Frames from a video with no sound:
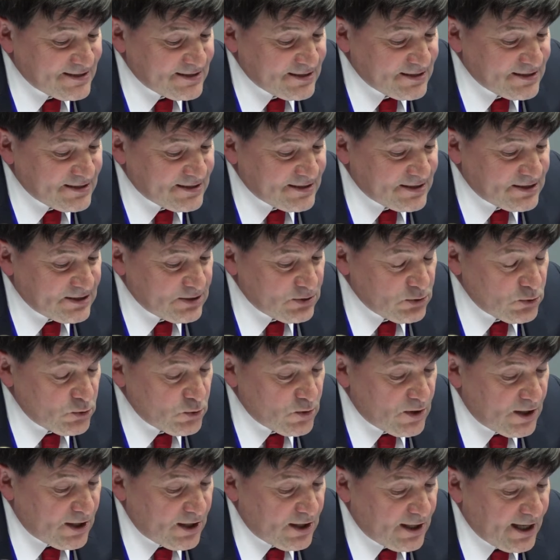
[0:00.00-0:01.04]

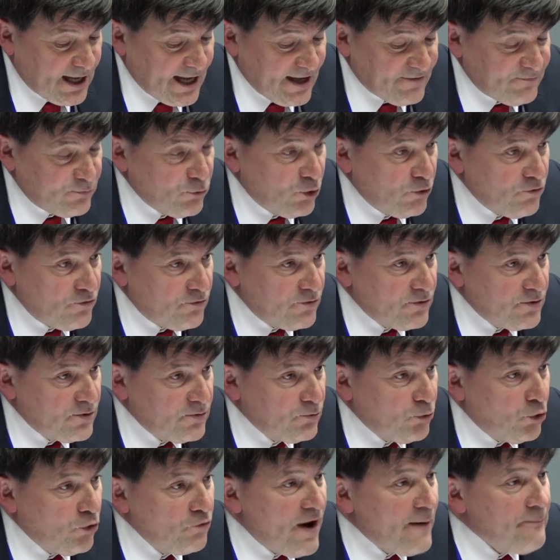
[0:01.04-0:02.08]
to have
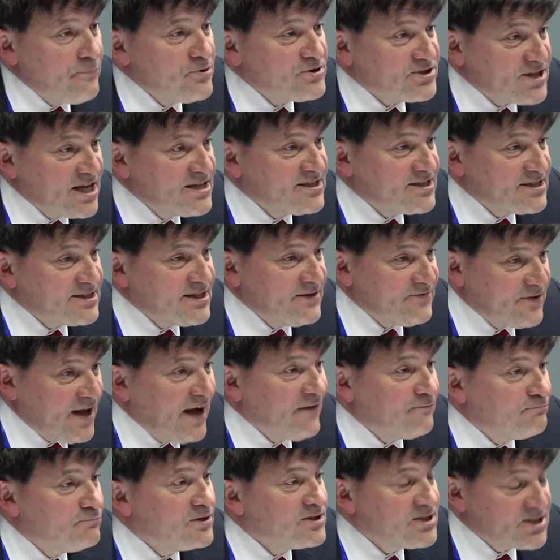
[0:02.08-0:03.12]
more representative
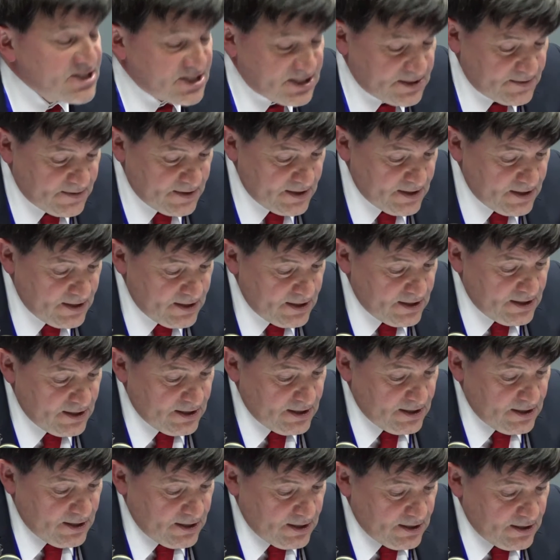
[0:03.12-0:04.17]
governments.
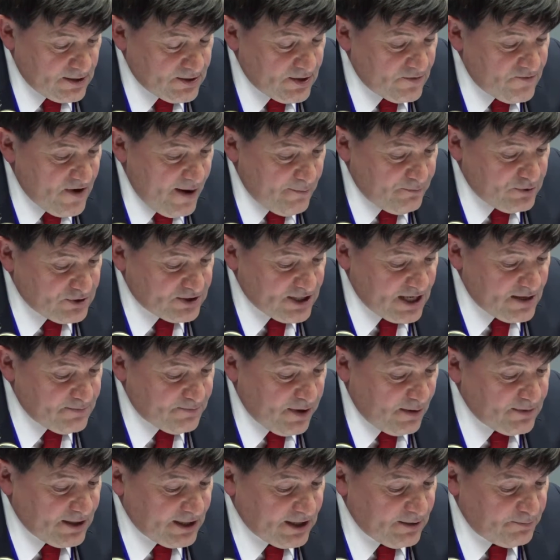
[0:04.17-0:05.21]
that represent
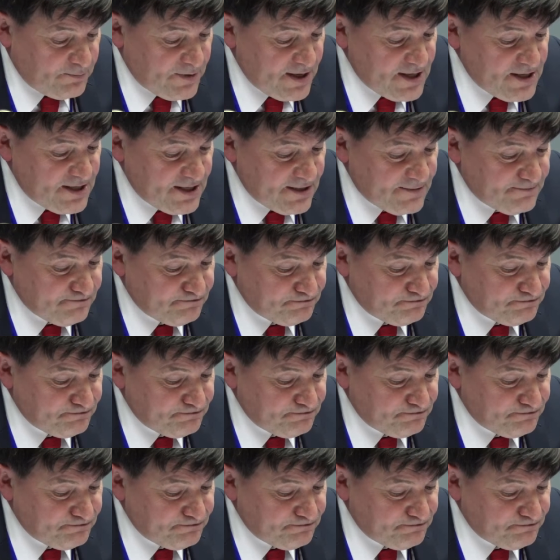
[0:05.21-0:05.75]
public opinion.